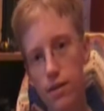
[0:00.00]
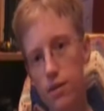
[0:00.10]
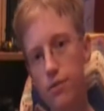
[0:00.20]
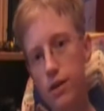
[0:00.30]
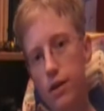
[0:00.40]

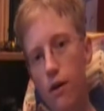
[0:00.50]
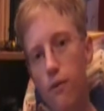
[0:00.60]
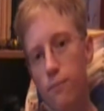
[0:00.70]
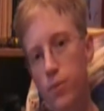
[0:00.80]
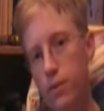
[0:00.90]
you can go.
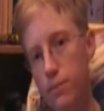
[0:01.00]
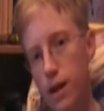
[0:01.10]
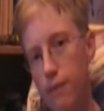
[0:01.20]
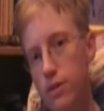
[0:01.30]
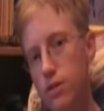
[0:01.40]
But
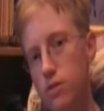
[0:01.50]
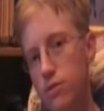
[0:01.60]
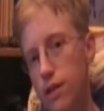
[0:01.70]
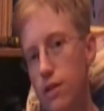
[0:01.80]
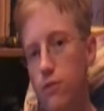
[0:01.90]
I'm going to do
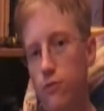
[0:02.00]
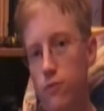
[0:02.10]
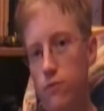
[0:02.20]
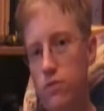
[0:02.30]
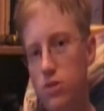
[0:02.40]
a little
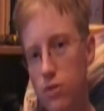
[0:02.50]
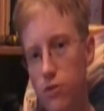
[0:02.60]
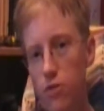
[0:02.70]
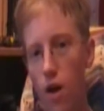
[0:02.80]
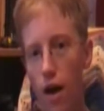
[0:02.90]
sort of
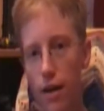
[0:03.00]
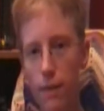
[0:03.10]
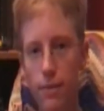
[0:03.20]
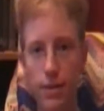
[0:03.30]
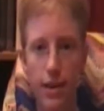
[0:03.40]
vlog
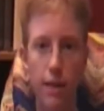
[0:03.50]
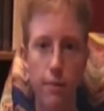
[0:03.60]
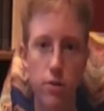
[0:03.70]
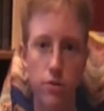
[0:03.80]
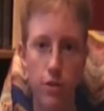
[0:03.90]
I've been thinking
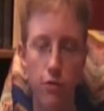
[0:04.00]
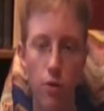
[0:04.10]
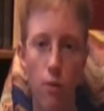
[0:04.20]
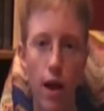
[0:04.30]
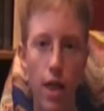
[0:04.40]
about doing for
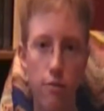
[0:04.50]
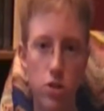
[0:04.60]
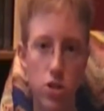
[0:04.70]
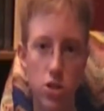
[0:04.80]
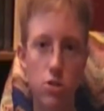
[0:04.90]
a while,
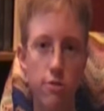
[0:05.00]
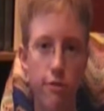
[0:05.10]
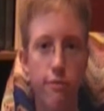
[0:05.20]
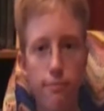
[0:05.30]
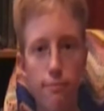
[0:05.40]
which is just sort
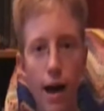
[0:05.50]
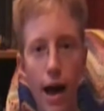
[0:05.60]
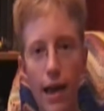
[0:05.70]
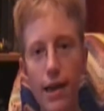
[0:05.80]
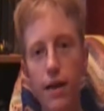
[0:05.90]
of
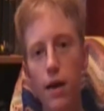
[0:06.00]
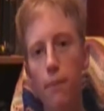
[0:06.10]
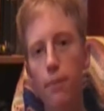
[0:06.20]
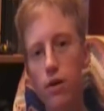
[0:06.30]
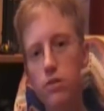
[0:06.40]
my
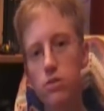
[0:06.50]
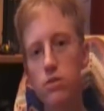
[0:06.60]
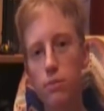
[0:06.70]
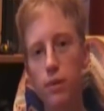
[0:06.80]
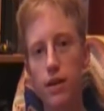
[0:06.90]

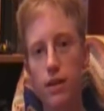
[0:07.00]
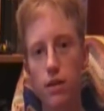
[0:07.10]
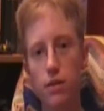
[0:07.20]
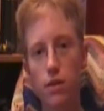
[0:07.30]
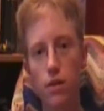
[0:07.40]
personal
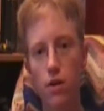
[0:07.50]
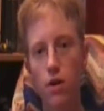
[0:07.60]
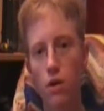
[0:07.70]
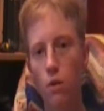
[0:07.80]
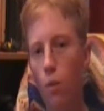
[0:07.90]
opinion,
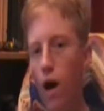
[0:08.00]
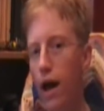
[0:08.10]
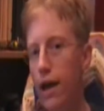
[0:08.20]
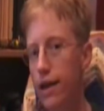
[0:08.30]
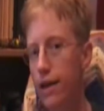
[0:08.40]

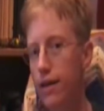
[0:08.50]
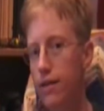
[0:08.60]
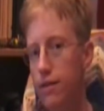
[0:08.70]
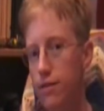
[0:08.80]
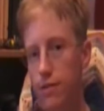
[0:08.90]
why
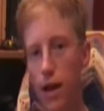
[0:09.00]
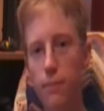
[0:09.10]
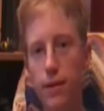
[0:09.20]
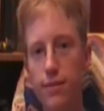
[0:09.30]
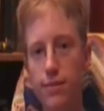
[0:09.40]

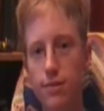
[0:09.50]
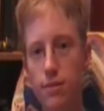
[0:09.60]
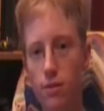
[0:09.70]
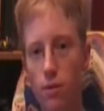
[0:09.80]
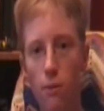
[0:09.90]
zombies,
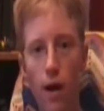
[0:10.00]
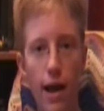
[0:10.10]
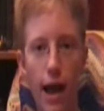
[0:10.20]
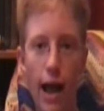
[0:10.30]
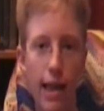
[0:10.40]

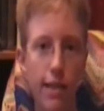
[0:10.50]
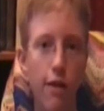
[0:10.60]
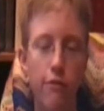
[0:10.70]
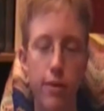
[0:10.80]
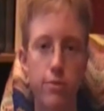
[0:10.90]
why I
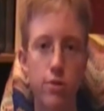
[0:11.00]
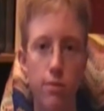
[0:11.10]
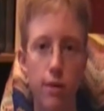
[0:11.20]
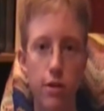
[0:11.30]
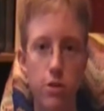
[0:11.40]
love them so
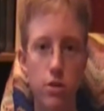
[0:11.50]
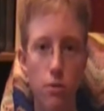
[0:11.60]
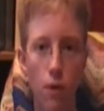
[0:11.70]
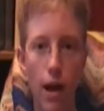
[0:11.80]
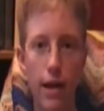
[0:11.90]
much,
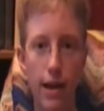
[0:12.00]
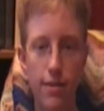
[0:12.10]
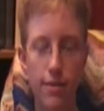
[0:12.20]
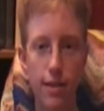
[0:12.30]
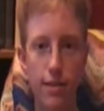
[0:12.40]
why I
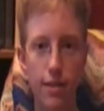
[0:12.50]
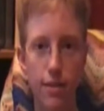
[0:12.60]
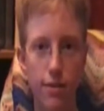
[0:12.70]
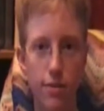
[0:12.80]
think that